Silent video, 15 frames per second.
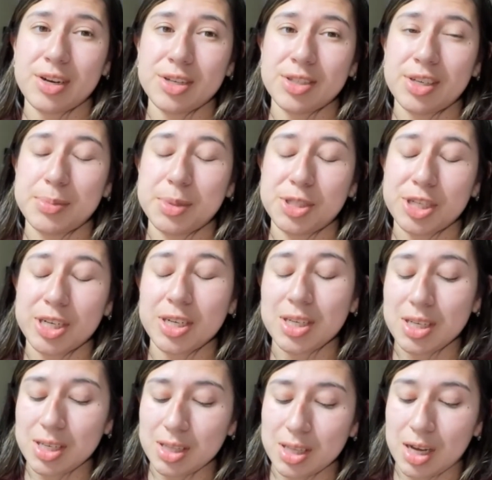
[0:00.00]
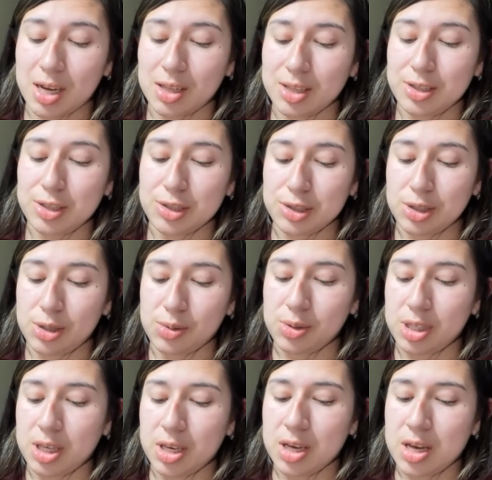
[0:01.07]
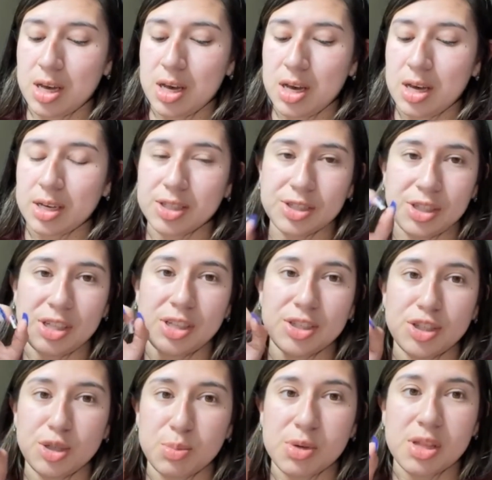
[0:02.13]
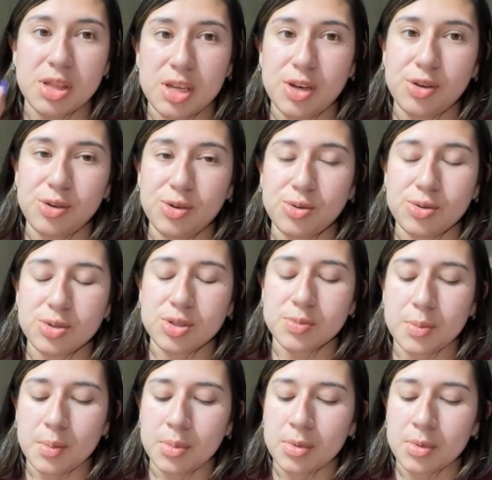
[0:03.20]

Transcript: so I've been trying to eat that like slowly because they're like the super thin noodles.